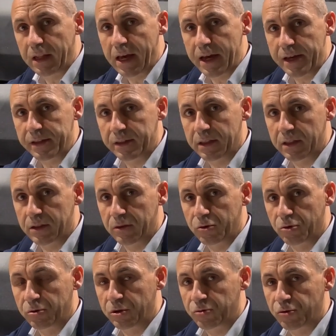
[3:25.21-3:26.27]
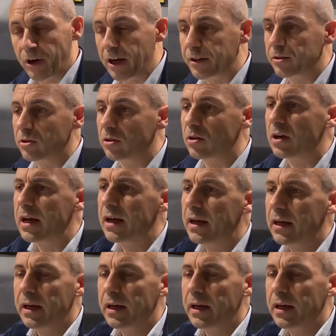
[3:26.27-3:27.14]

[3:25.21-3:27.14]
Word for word: line to the tractor